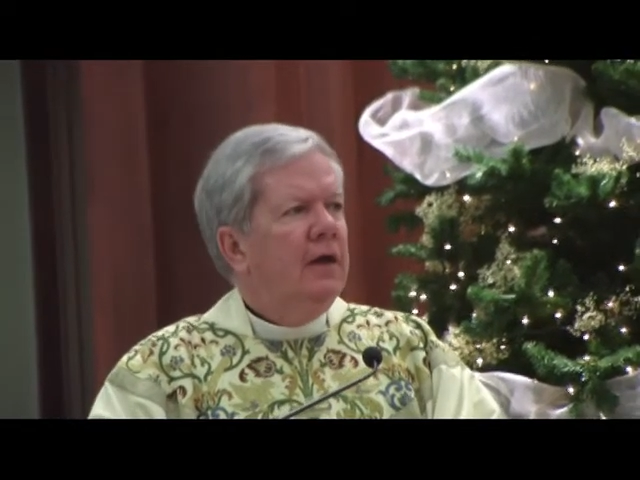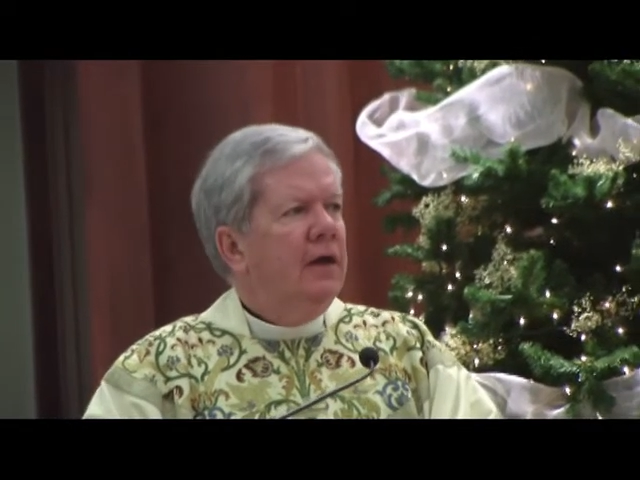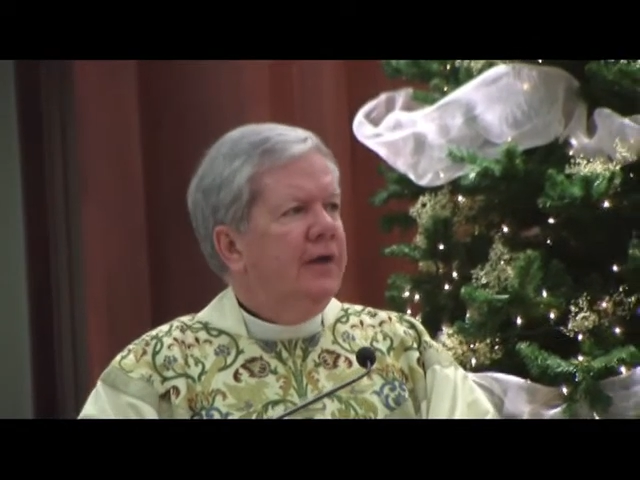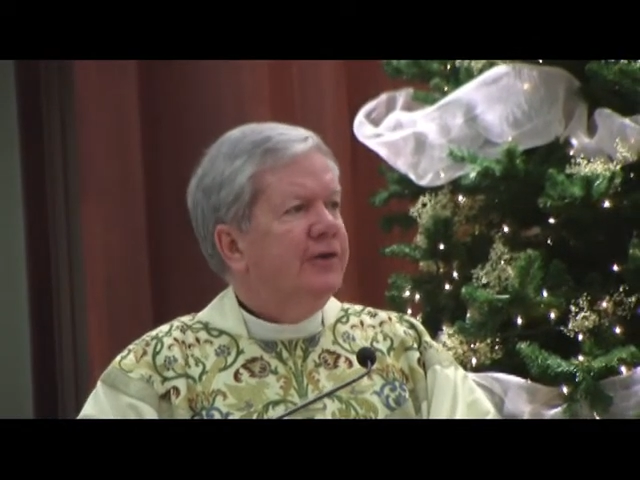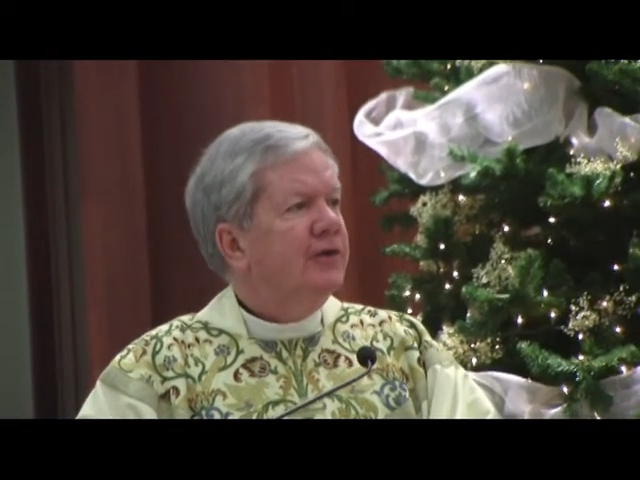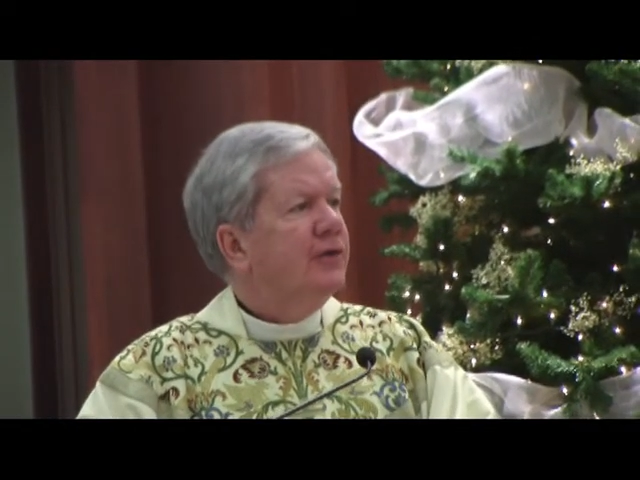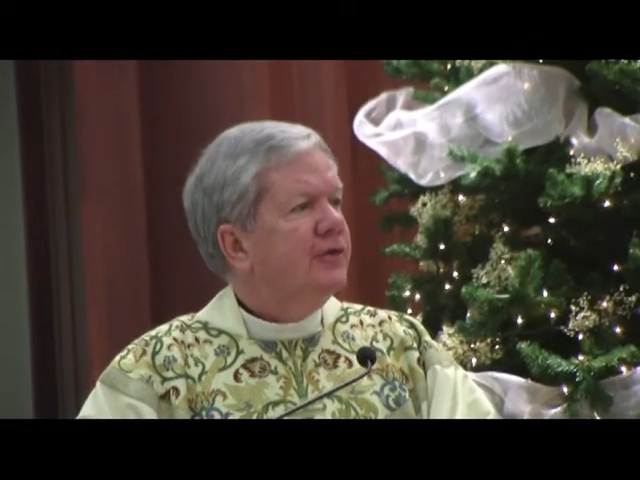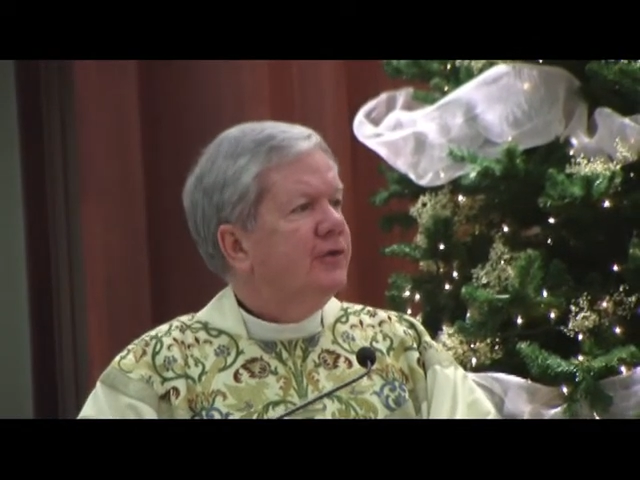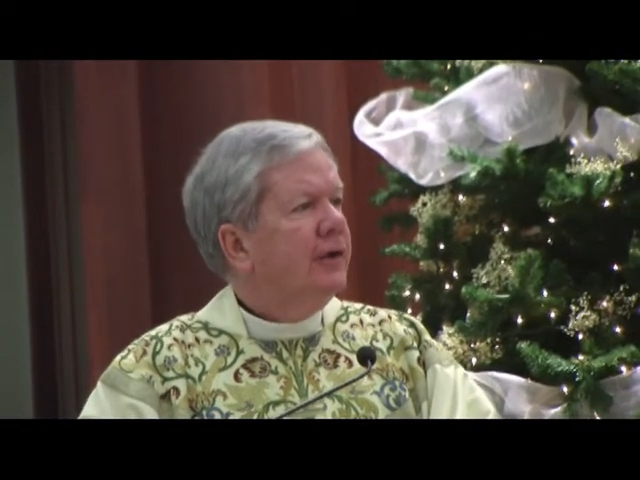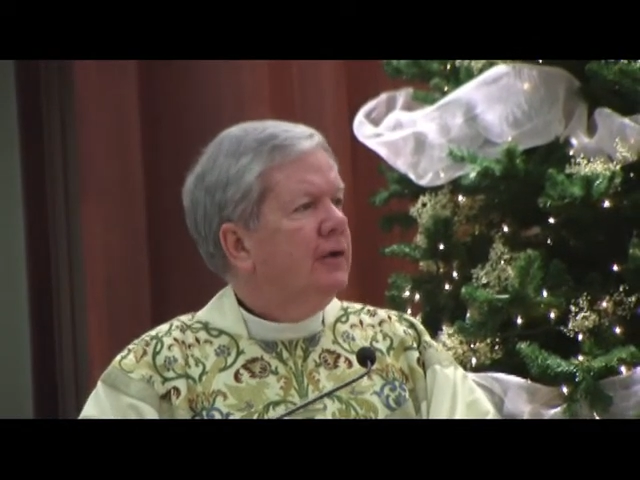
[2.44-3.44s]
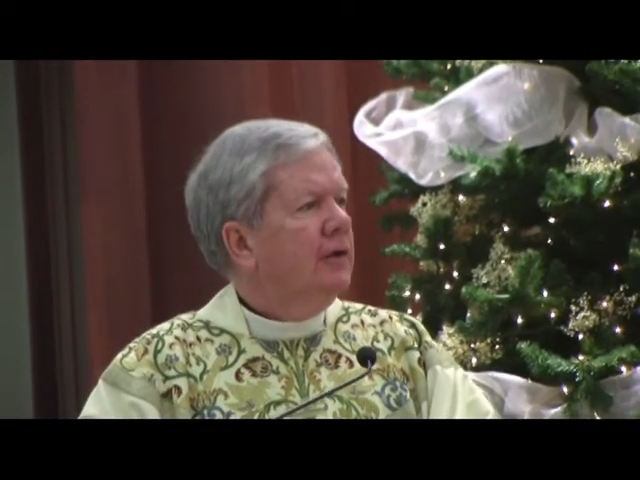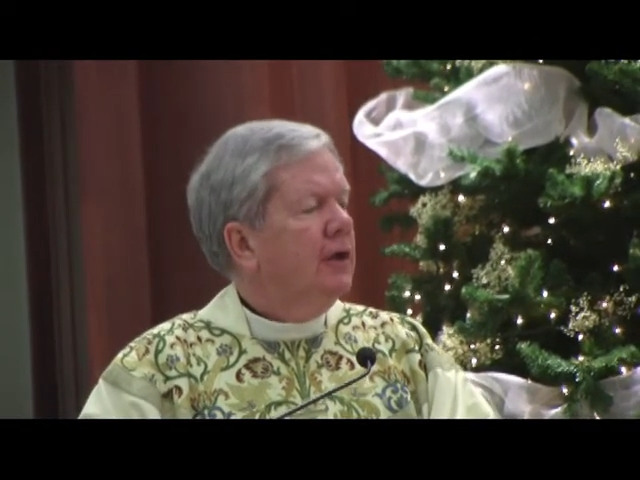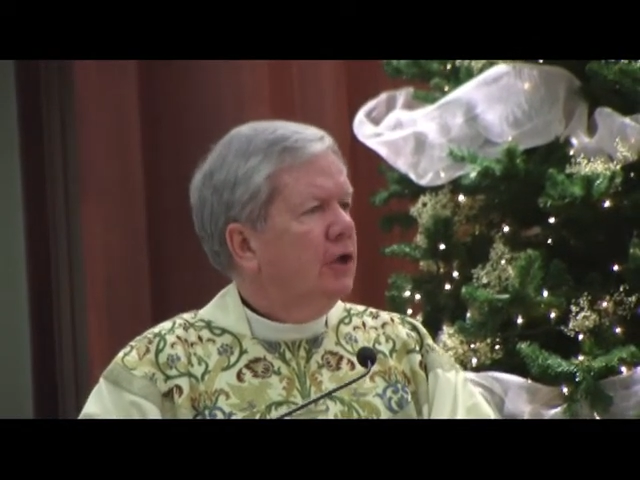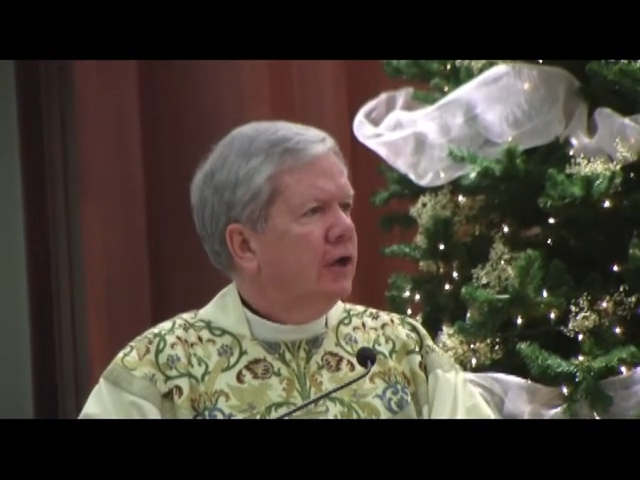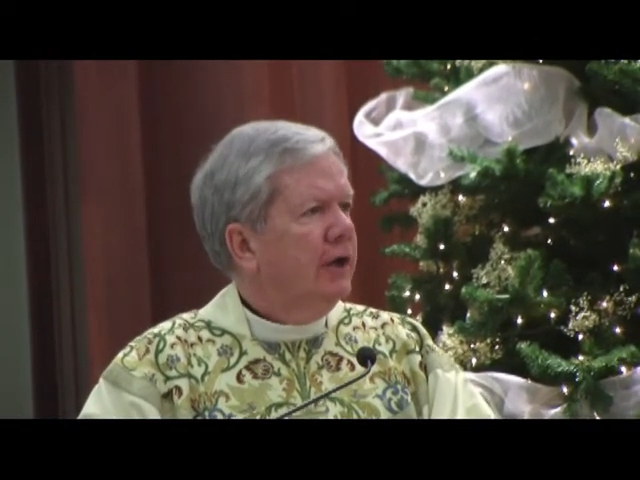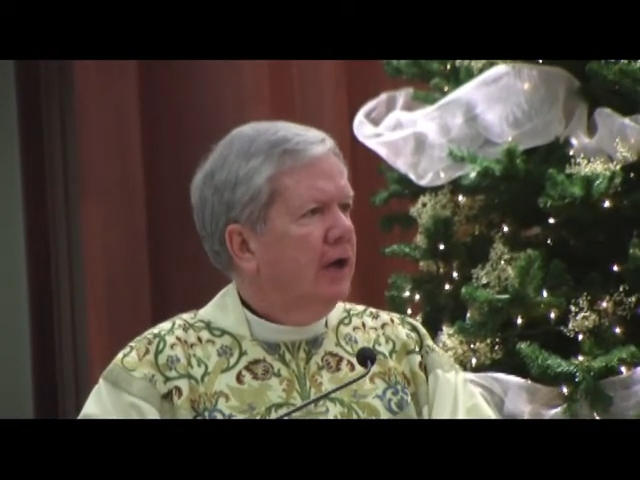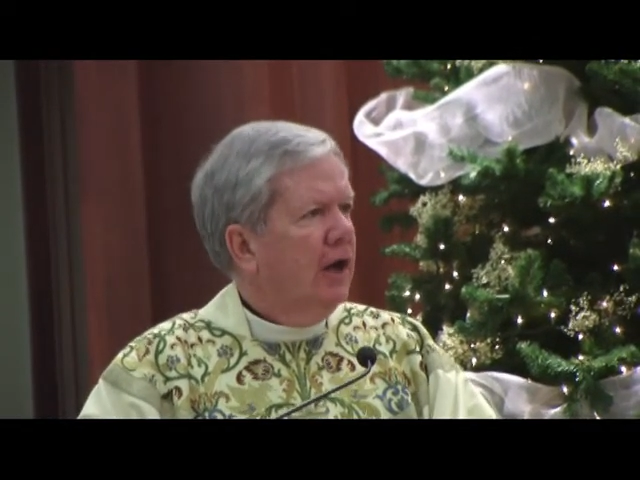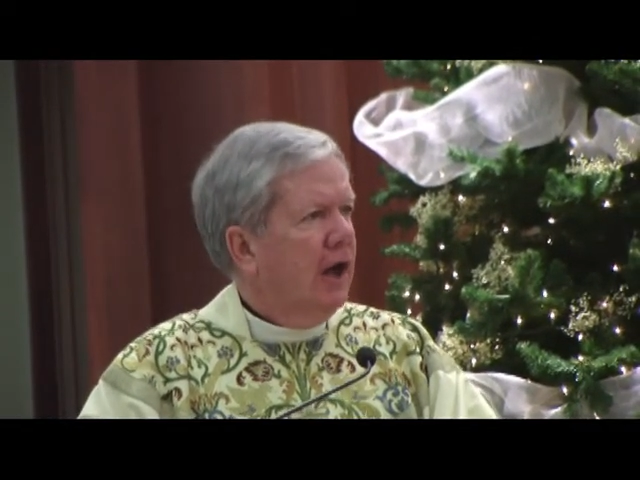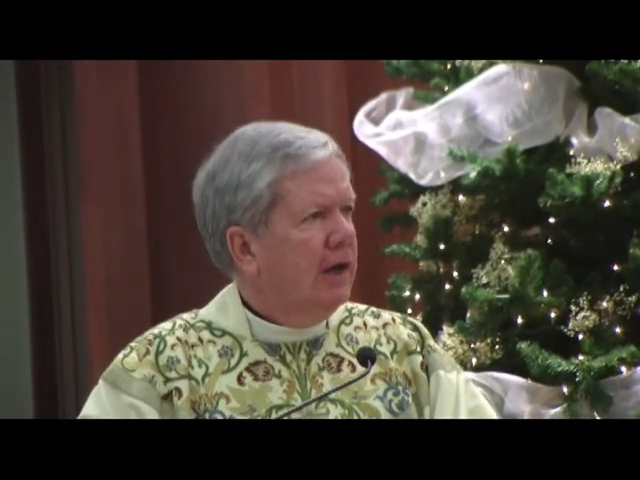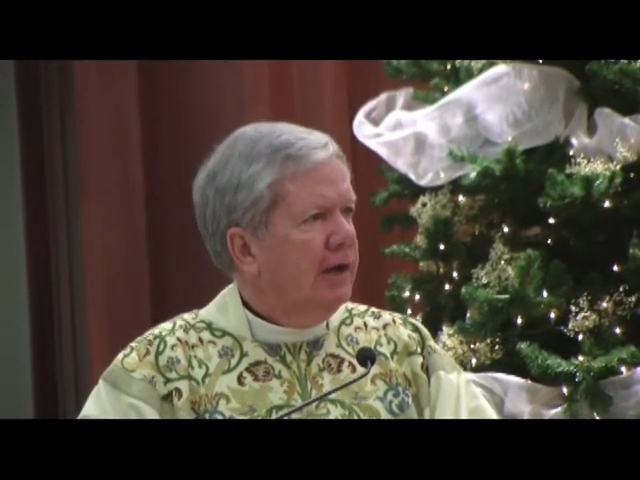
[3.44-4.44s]
It's still looking a
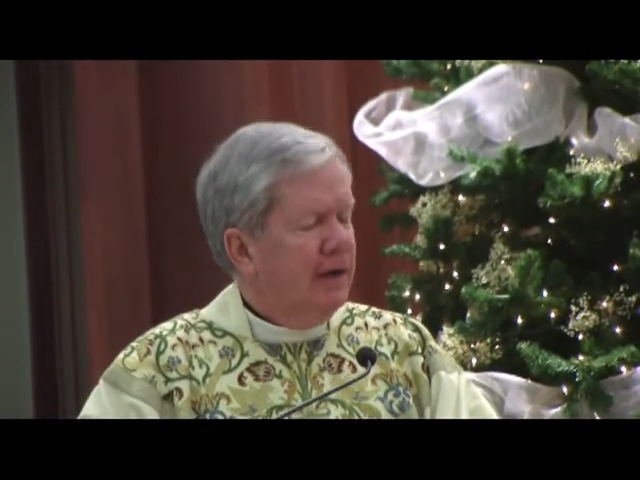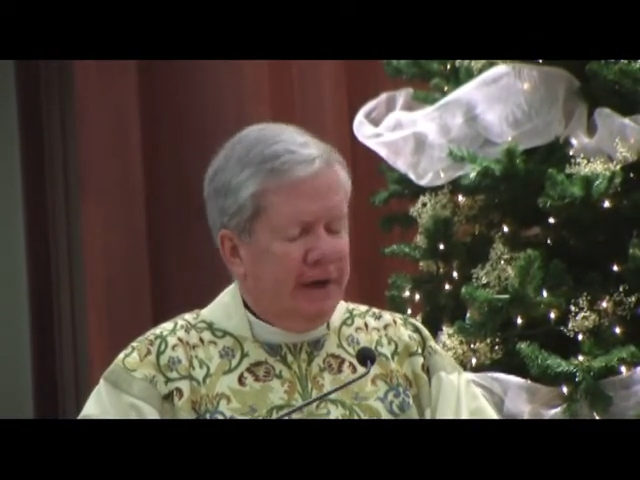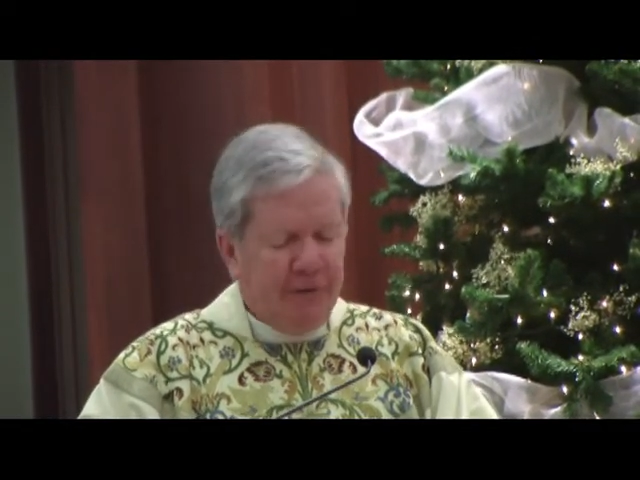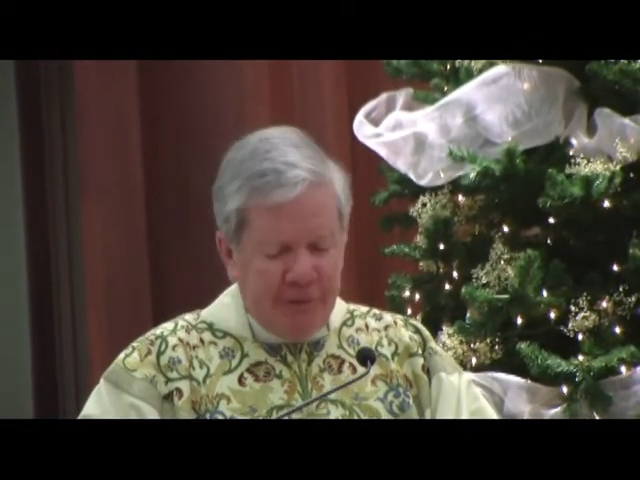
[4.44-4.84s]
lot like